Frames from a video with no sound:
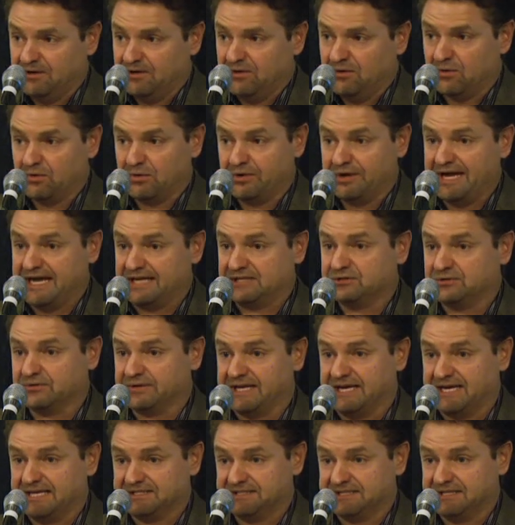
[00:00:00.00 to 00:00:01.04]
or natural
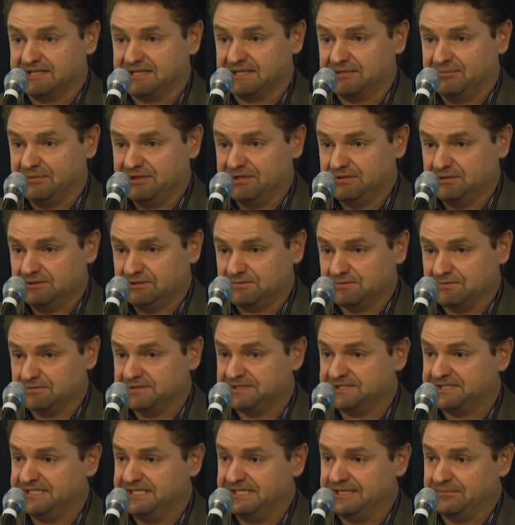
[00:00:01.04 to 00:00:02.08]
gas that can be used for
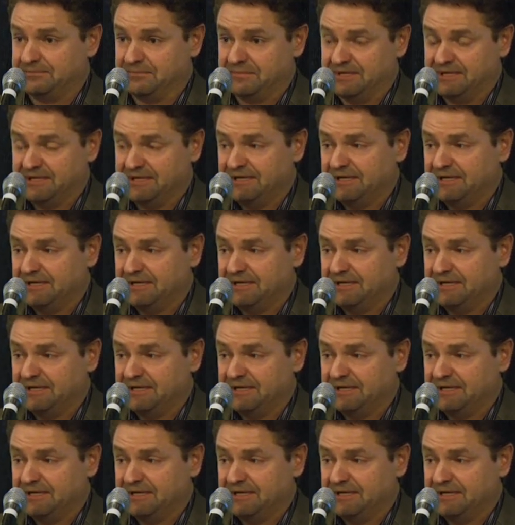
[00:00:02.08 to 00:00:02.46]
steam.